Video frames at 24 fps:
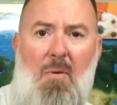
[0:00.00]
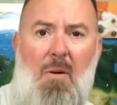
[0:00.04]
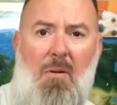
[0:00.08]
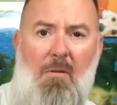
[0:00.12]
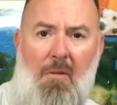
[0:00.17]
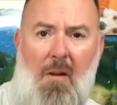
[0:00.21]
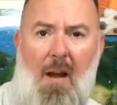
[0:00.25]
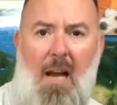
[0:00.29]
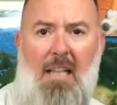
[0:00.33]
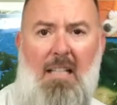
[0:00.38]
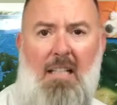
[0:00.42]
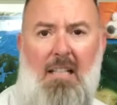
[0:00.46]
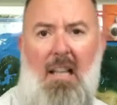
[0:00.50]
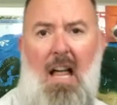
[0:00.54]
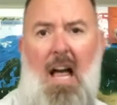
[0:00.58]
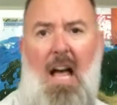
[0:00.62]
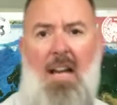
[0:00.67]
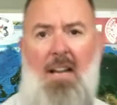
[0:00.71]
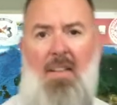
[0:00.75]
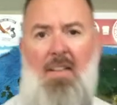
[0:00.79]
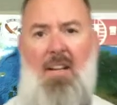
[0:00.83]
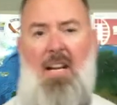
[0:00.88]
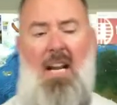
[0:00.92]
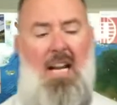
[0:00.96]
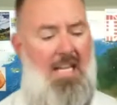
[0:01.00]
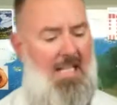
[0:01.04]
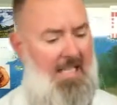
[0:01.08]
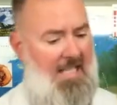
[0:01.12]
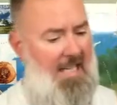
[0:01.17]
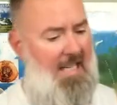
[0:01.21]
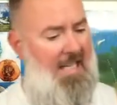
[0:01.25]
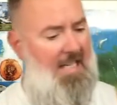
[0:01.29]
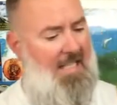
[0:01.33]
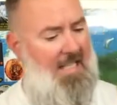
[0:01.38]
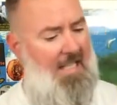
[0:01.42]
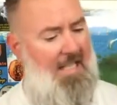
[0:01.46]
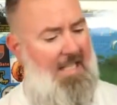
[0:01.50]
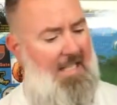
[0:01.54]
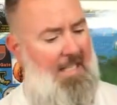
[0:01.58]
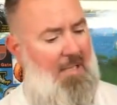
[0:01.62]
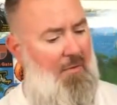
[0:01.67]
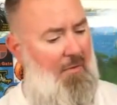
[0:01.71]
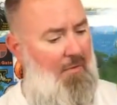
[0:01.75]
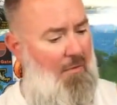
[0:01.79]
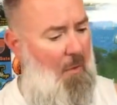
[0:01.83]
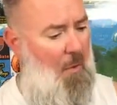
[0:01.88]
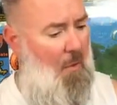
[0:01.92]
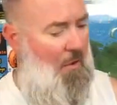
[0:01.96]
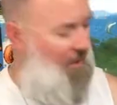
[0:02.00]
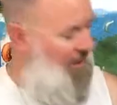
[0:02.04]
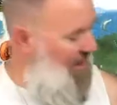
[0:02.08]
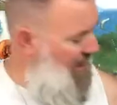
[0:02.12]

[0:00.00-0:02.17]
We find a lot of the 1964